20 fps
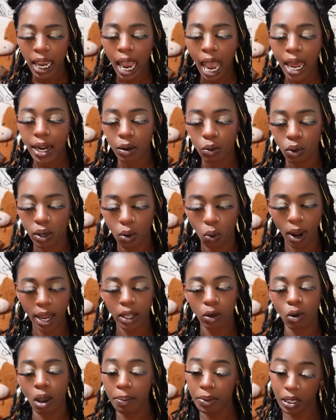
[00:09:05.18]
I didn't want to wake
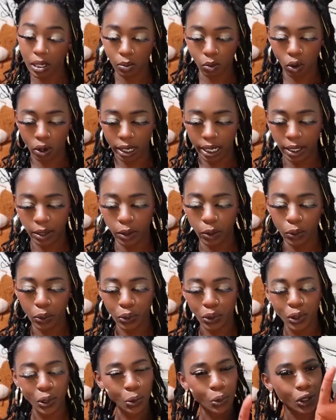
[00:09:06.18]
you up this morning. You look
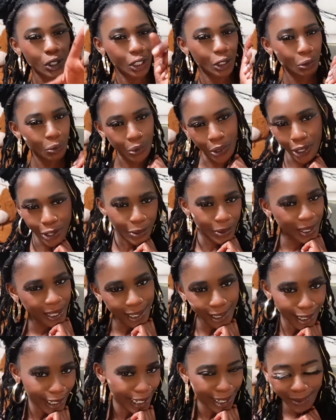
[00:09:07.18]
so cute when you
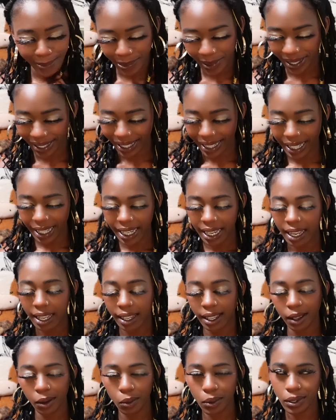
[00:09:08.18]
sleep.
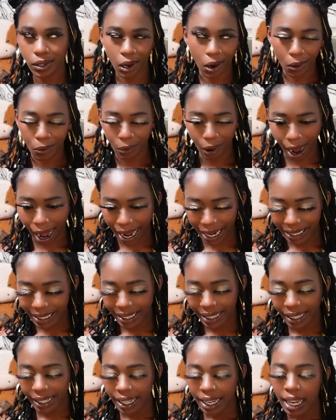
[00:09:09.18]
It was all
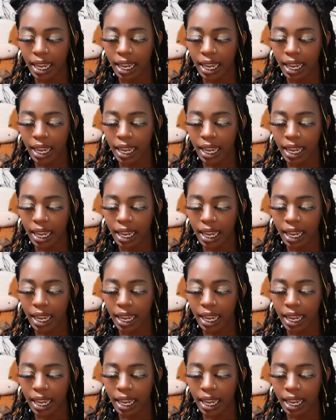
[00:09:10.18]
right.